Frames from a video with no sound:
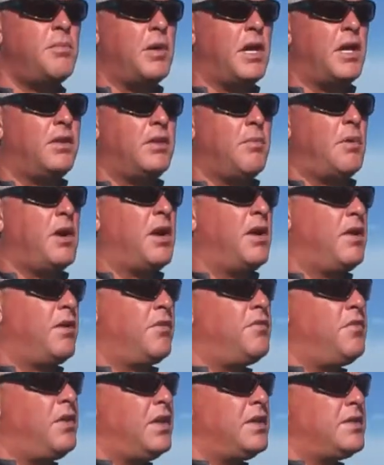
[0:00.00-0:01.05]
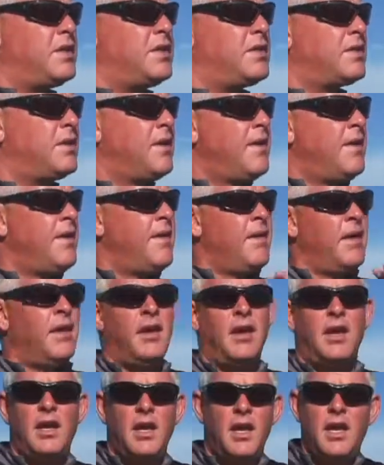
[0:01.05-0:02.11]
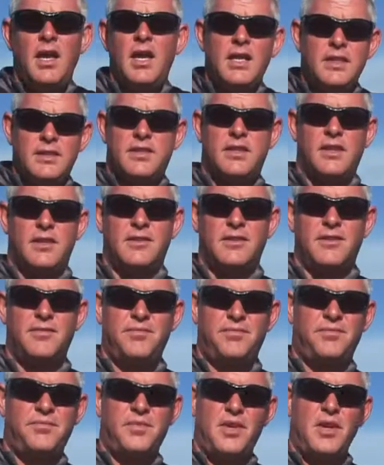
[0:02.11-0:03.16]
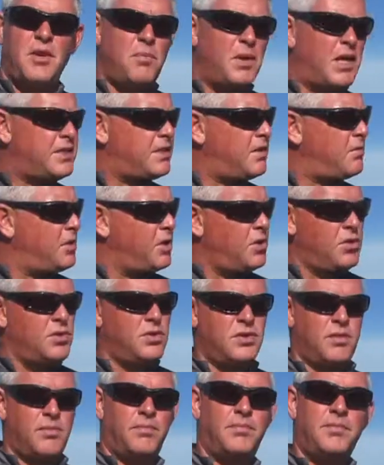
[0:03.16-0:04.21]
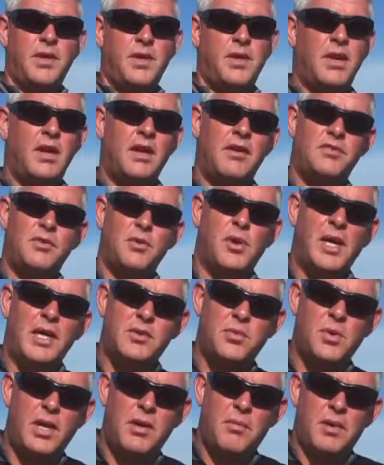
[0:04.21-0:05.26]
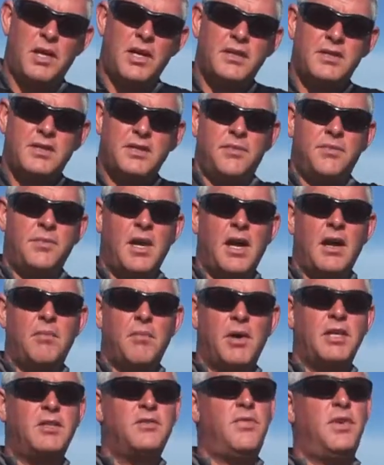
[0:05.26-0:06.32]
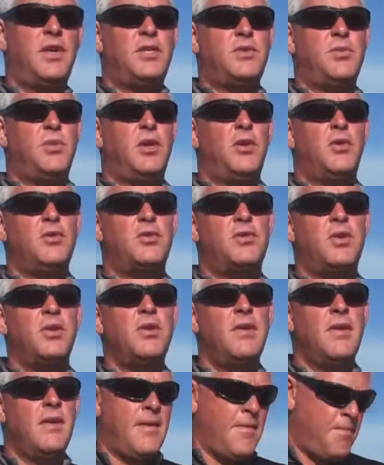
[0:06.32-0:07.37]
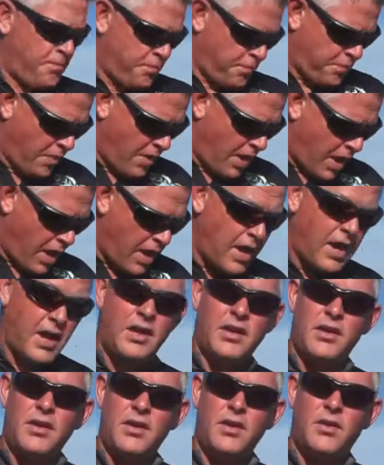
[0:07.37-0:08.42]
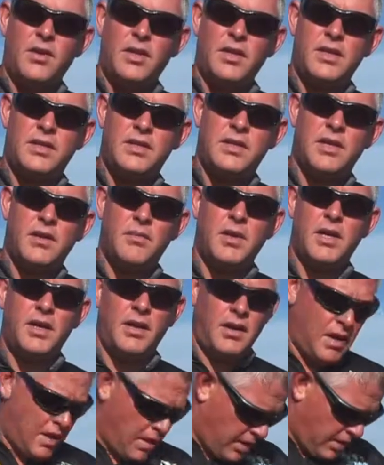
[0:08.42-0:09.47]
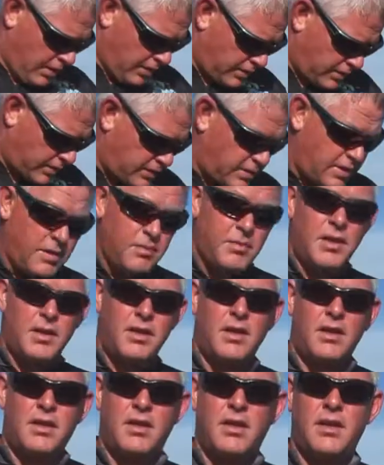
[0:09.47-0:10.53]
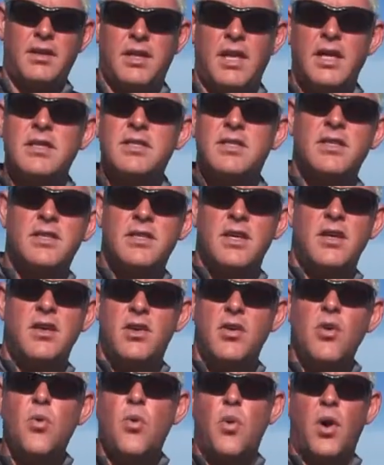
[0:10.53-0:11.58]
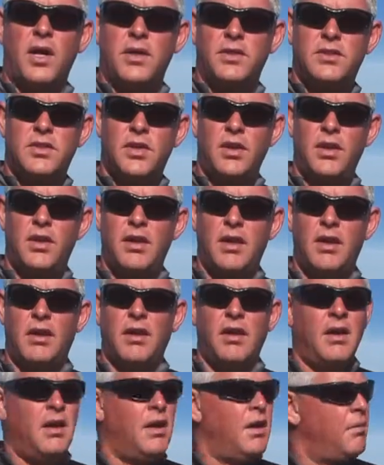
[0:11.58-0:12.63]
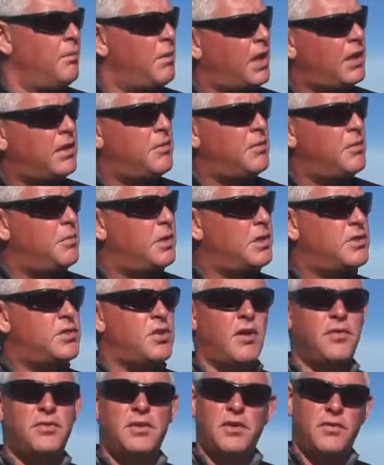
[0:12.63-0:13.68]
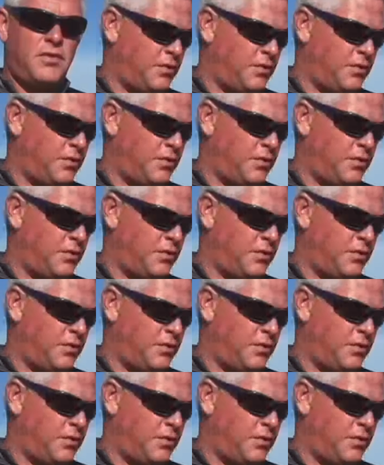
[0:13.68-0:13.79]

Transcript: about the Browning feeds is instant. You mix them, you use them. You don't have to wait 20 minutes like most feeds we used to. And you can determine the density you want. So you can make them a bit softer if